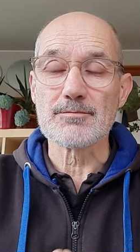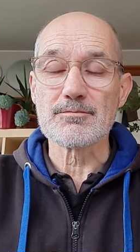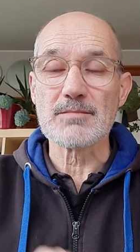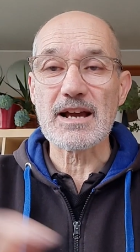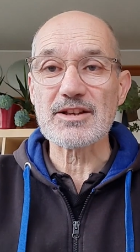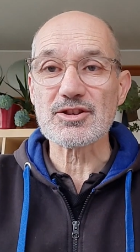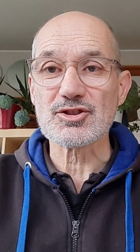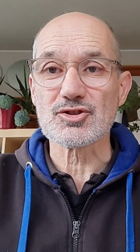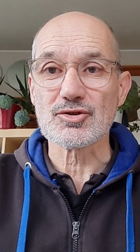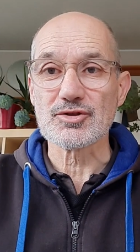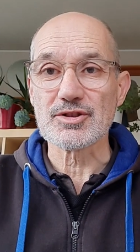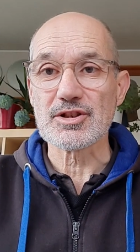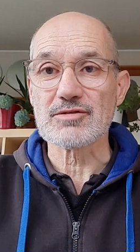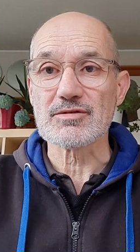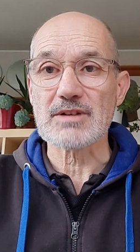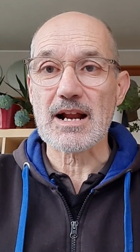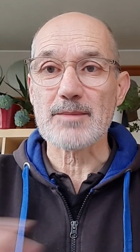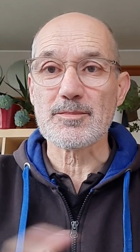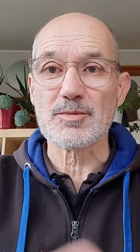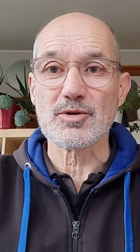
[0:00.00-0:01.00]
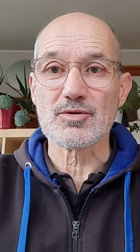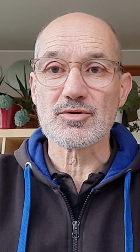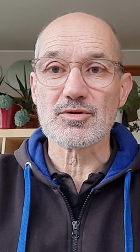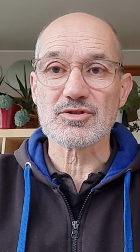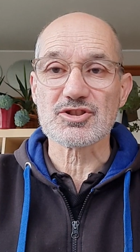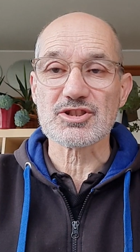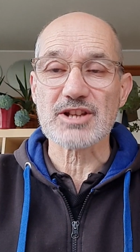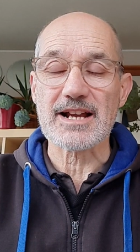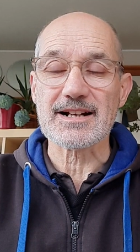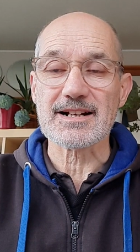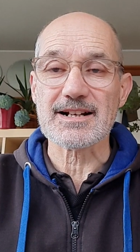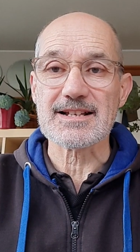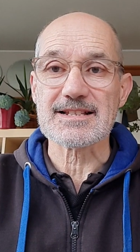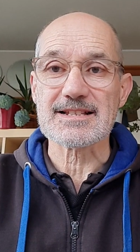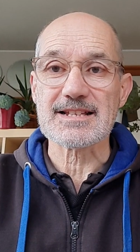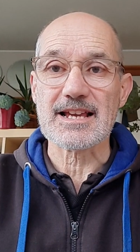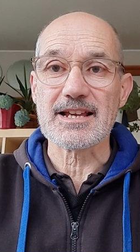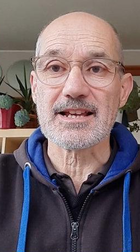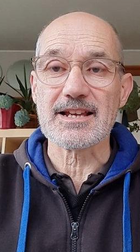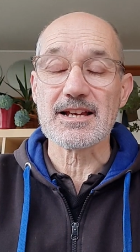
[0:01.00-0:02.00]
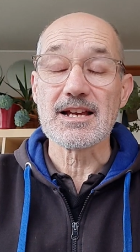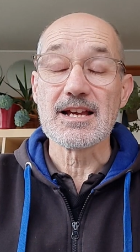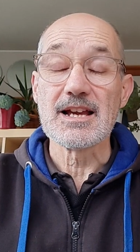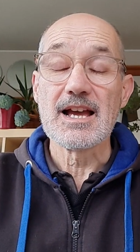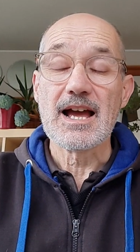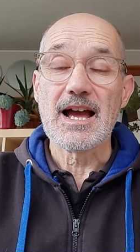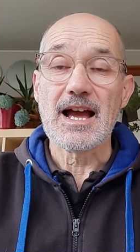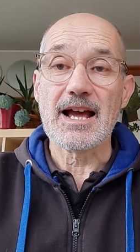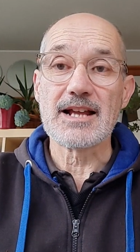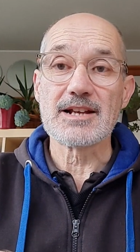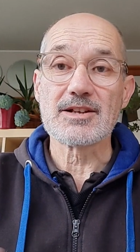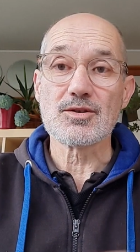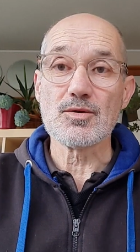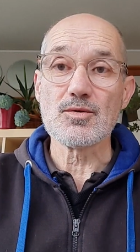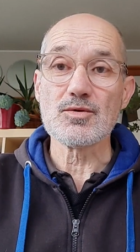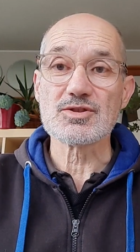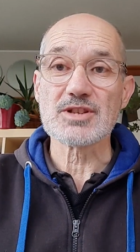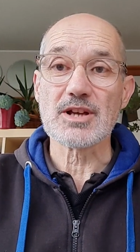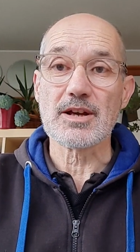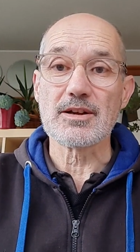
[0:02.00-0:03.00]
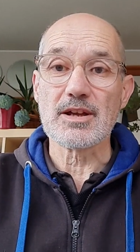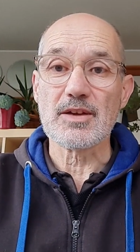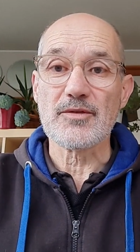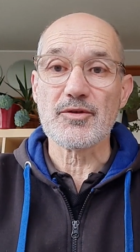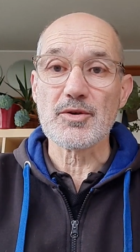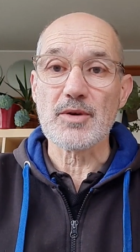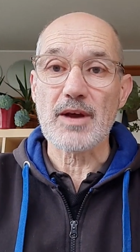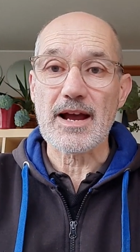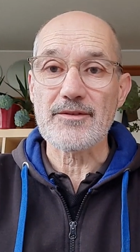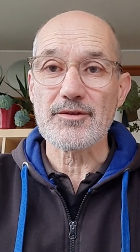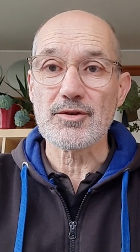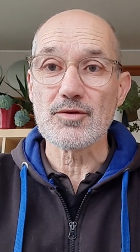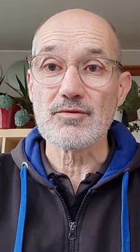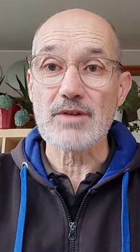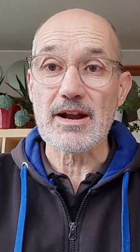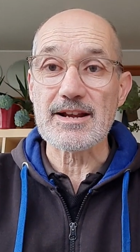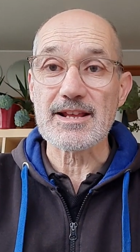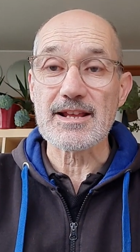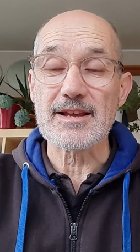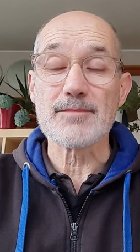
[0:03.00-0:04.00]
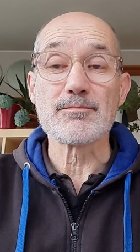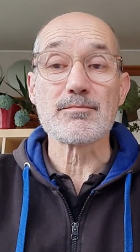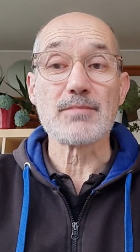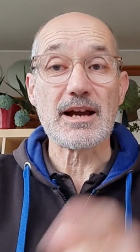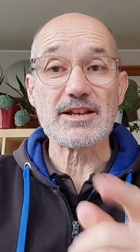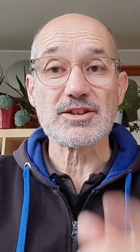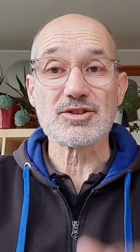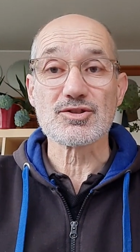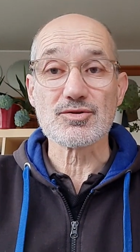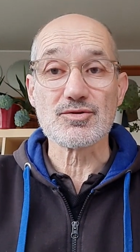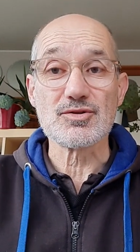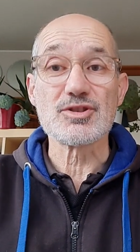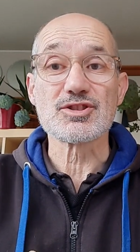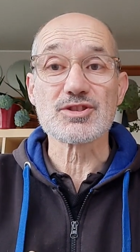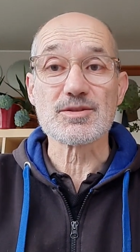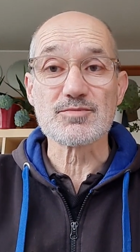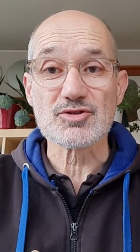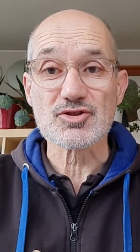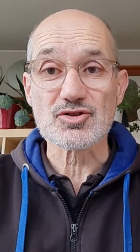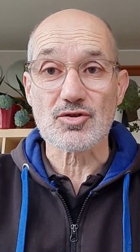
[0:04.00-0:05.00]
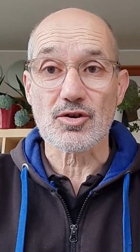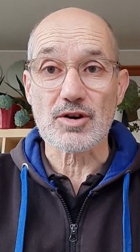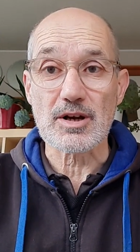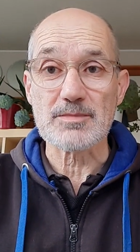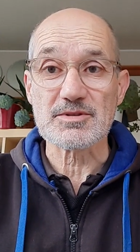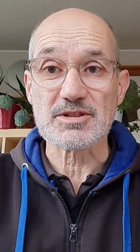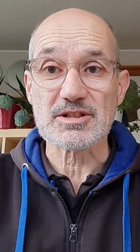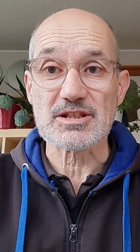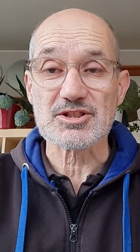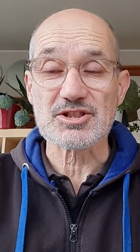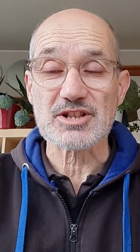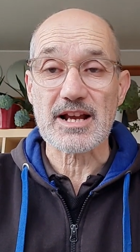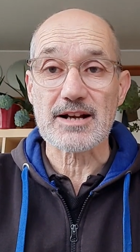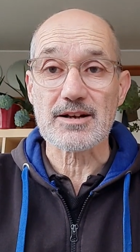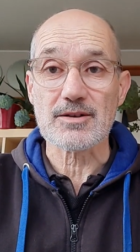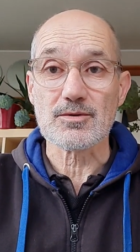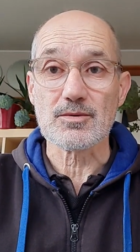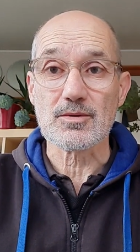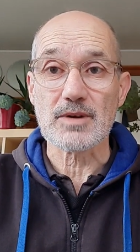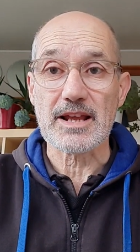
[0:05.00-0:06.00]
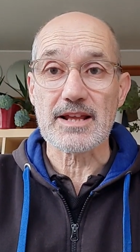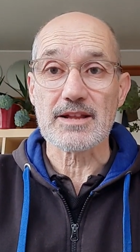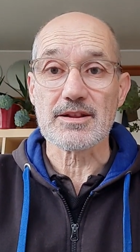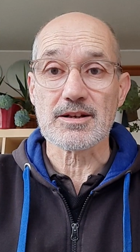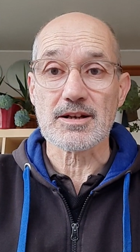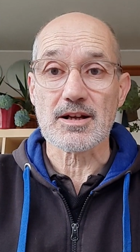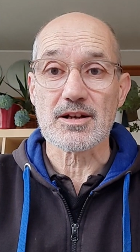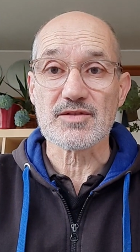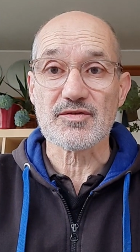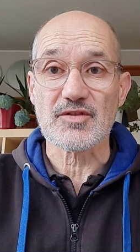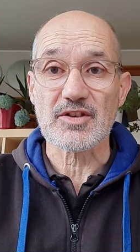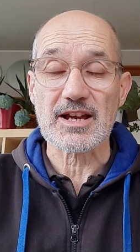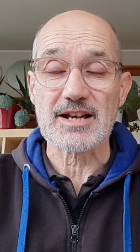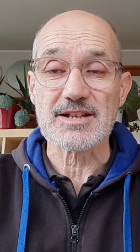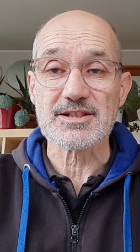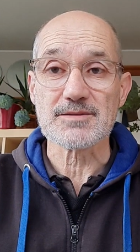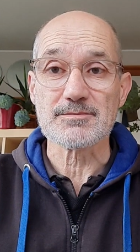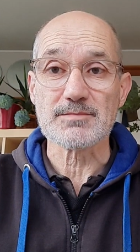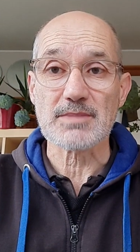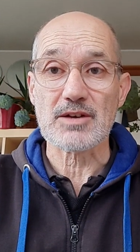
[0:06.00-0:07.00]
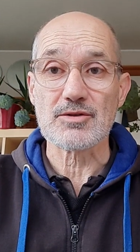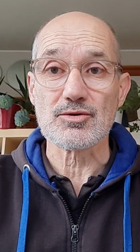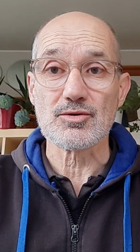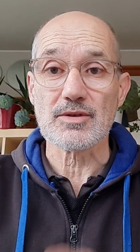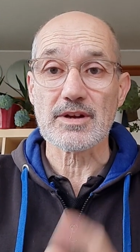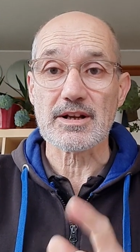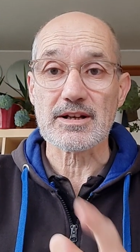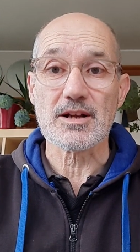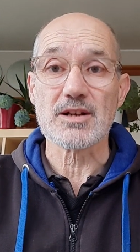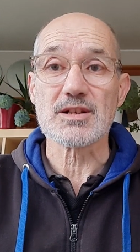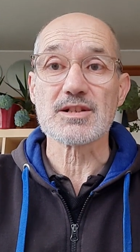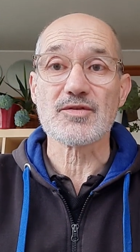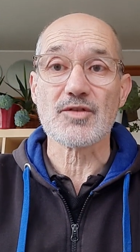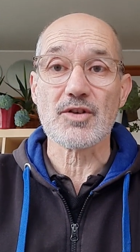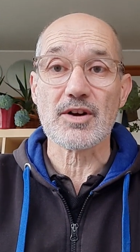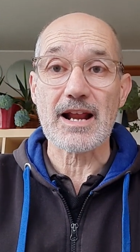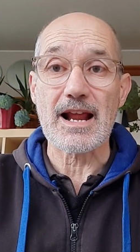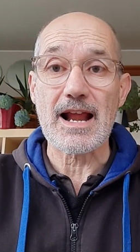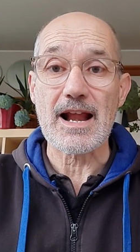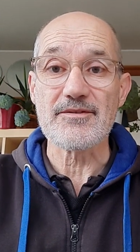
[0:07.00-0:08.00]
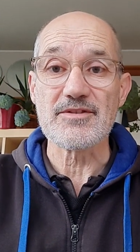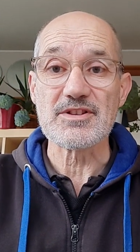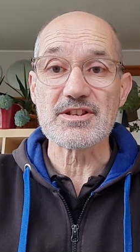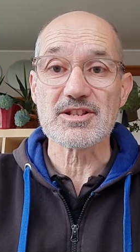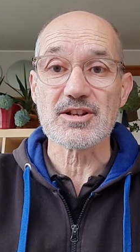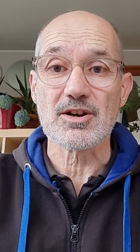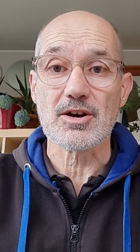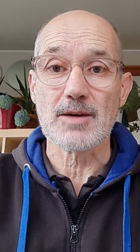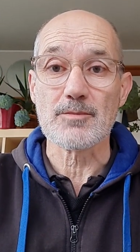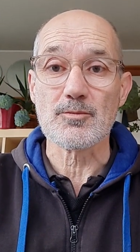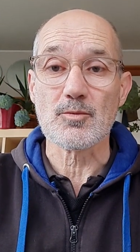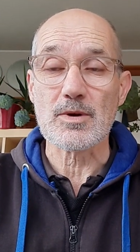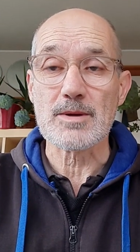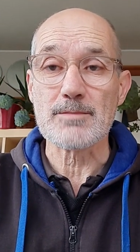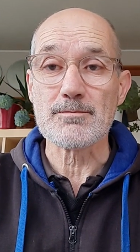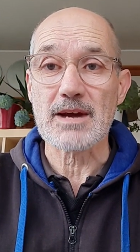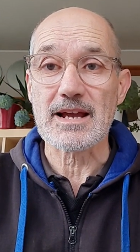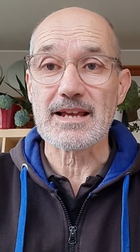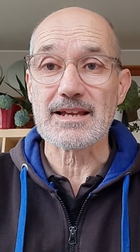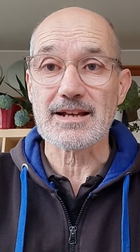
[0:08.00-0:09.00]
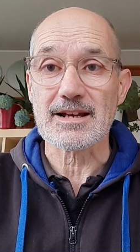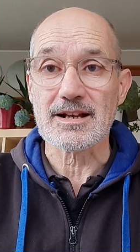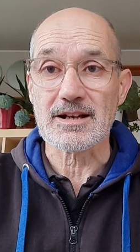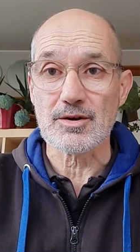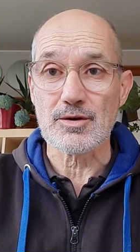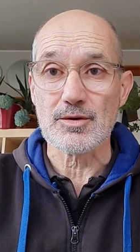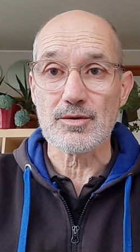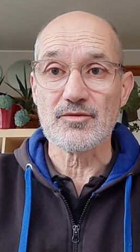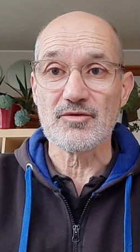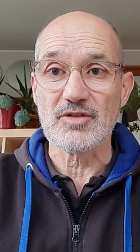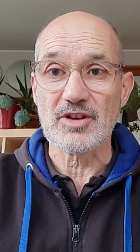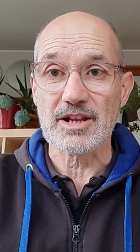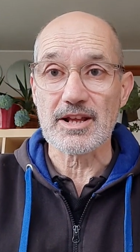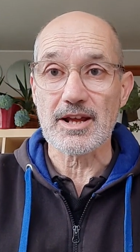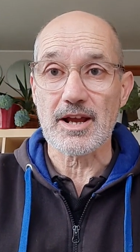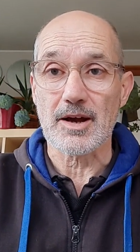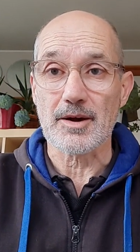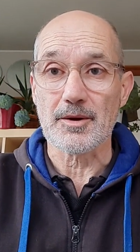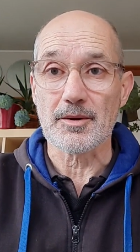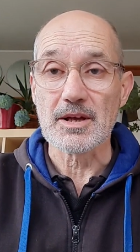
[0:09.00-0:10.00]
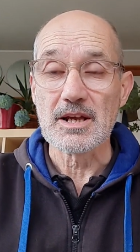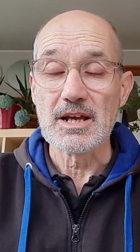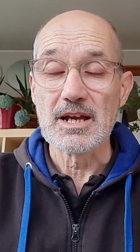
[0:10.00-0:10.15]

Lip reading: Make sure you grab your checklist here, and also if you haven't already, make sure you subscribe to the channel, hit the notification bell, and you'll get notified every time we make a new video.